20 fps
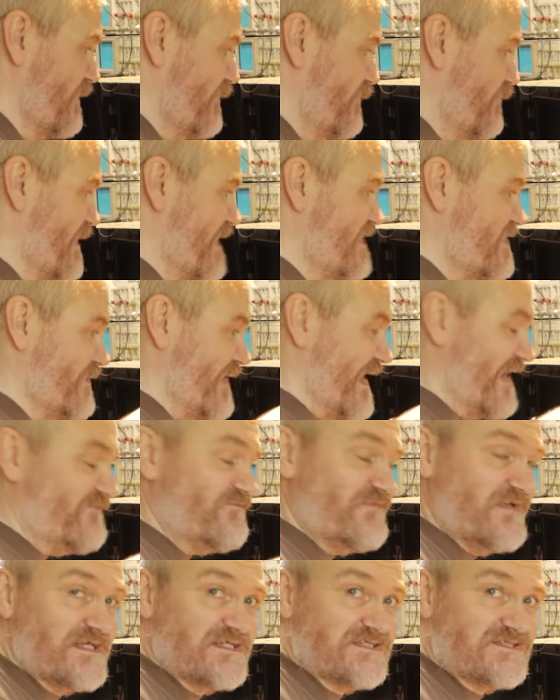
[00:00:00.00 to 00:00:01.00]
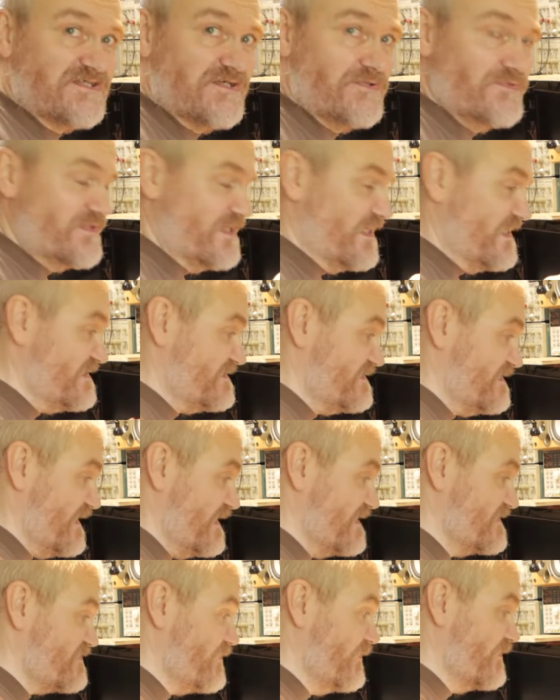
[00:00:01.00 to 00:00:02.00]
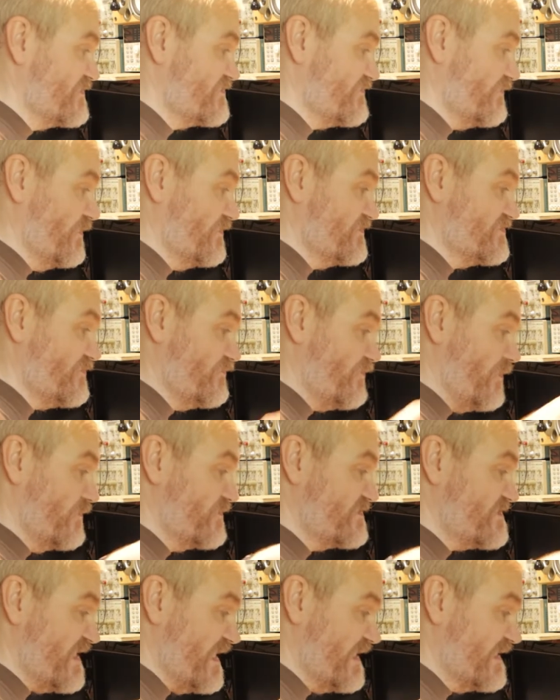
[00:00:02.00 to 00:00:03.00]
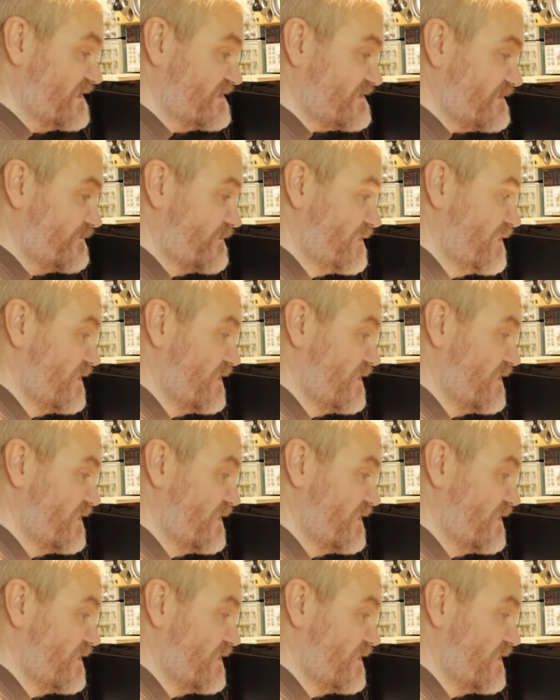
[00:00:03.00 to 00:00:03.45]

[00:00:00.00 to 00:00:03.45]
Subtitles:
when you add things to this, it's going to want to rotate.